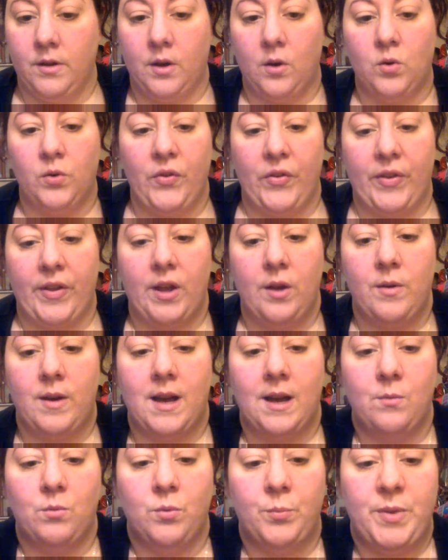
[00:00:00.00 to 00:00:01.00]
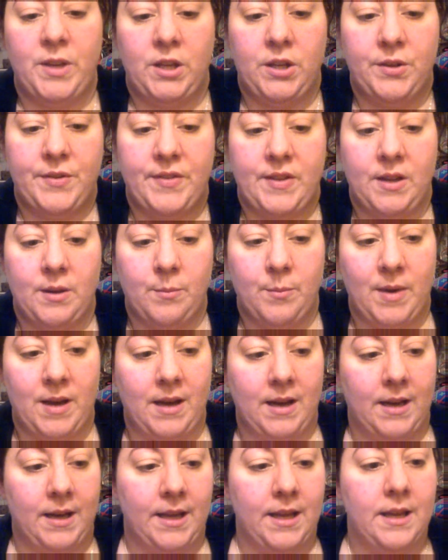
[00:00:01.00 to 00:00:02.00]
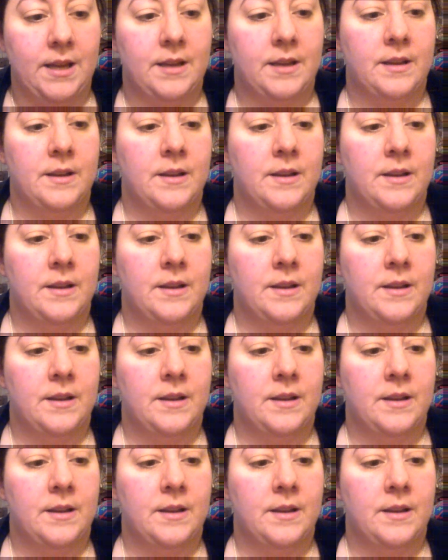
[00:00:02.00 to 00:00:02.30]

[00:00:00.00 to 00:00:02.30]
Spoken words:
Also, I will be using my